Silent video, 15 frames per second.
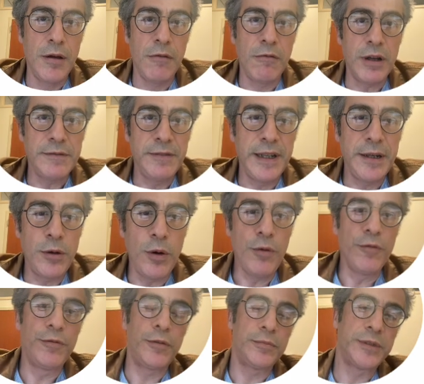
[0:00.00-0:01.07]
What we
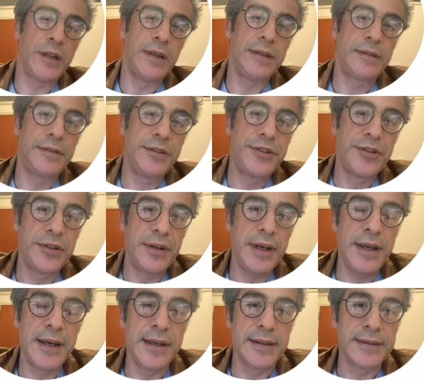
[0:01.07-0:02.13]
know from the literature
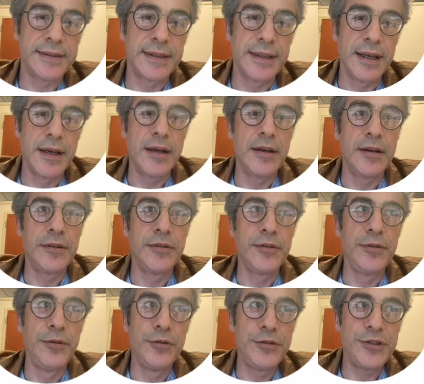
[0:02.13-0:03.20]
is
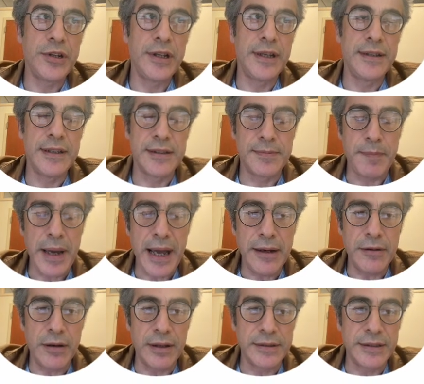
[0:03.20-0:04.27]
usually these
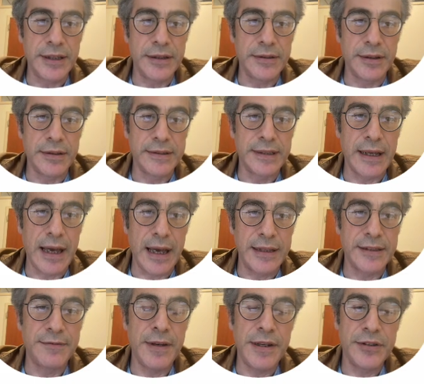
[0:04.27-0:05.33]
background signals
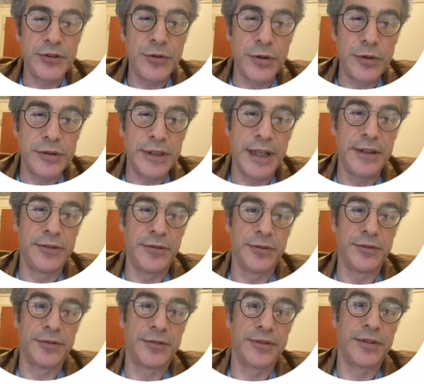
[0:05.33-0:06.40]
has very short
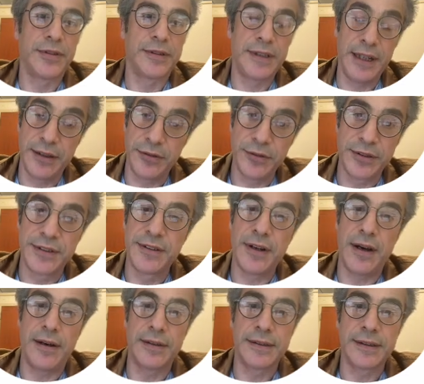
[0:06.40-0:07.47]
T2s, T2
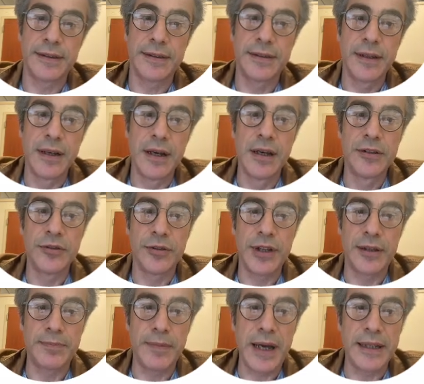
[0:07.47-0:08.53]
stars. So
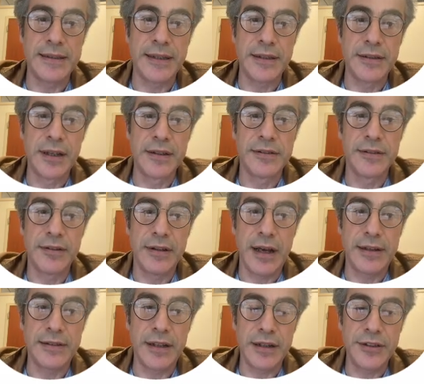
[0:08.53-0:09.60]
that makes it the
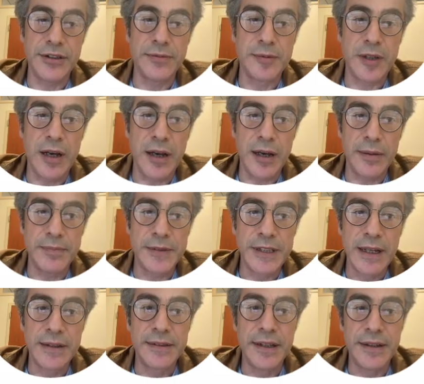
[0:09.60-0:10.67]
relaxation times
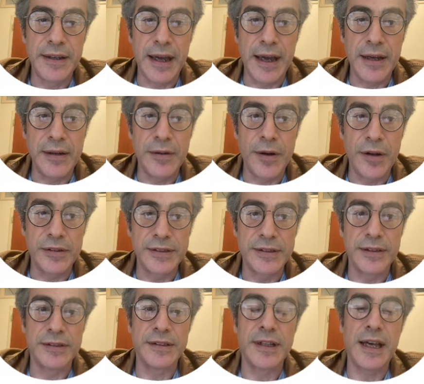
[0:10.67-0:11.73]
decay
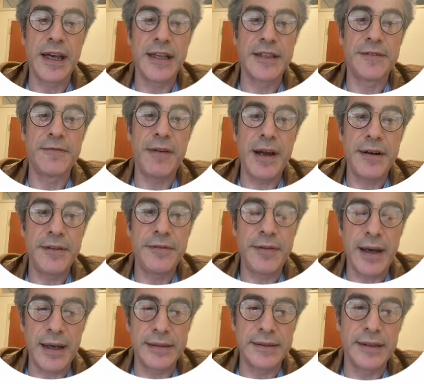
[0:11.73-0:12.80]
constant is very
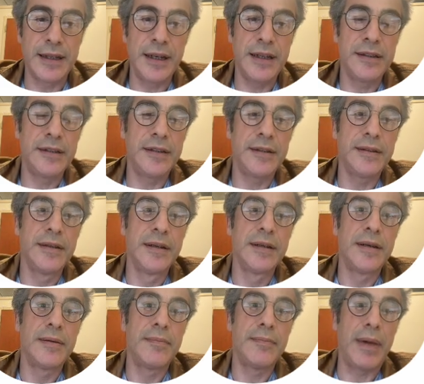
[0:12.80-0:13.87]
fast in the
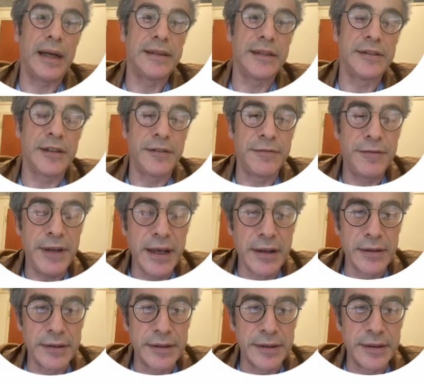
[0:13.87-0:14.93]
magnetic
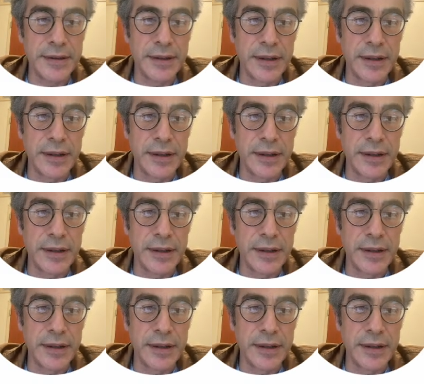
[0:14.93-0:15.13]
field.